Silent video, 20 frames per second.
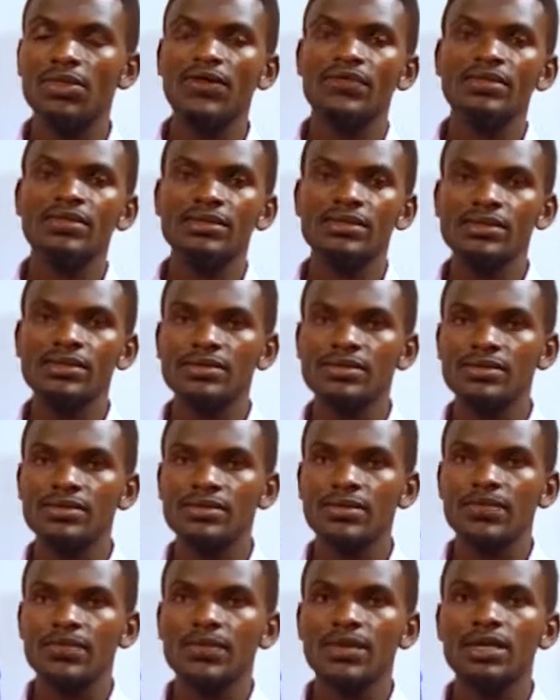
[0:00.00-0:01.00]
services
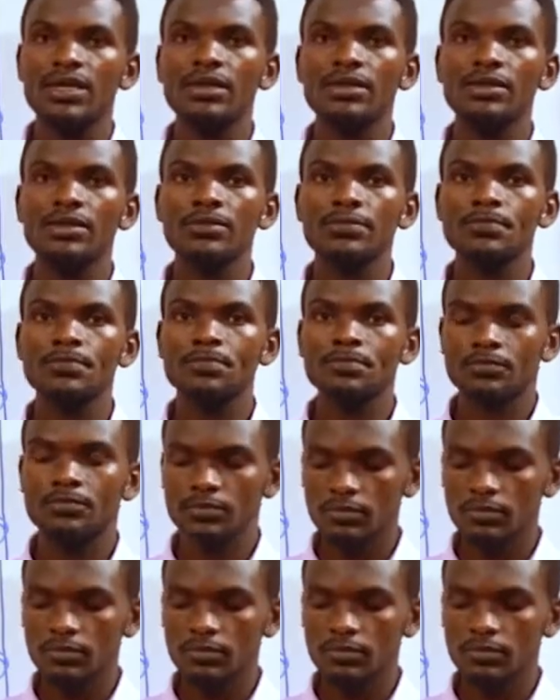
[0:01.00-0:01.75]
in